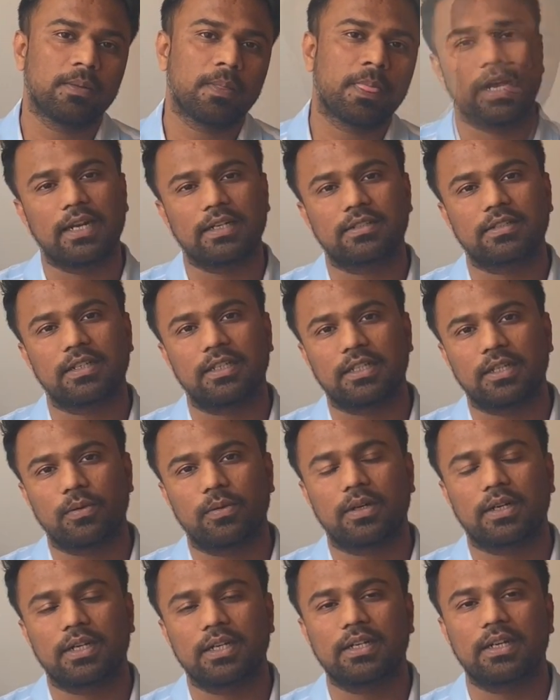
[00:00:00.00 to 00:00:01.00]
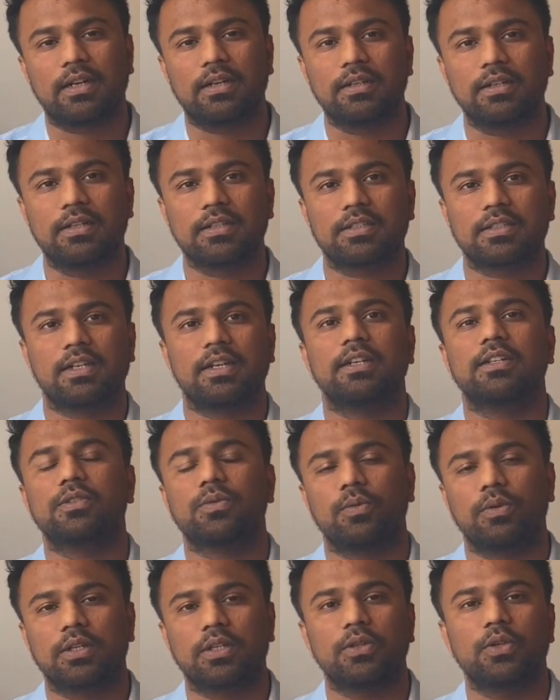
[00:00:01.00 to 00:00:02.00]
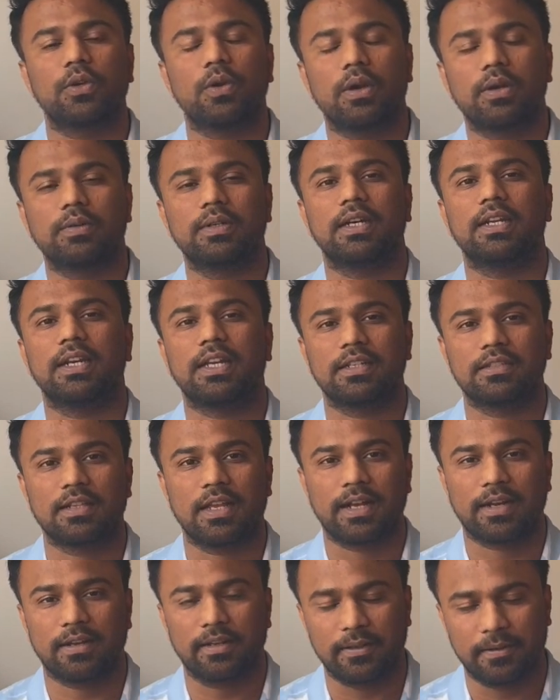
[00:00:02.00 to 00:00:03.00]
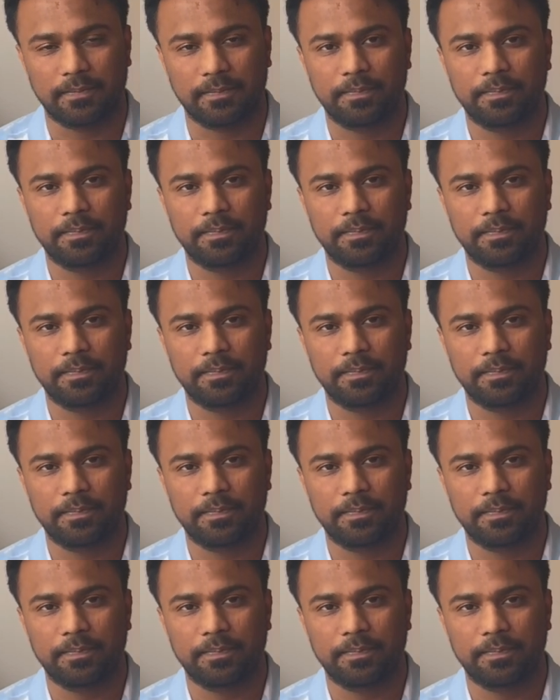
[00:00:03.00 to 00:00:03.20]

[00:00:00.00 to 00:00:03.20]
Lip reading: at Skatteverket understands what you have done exactly.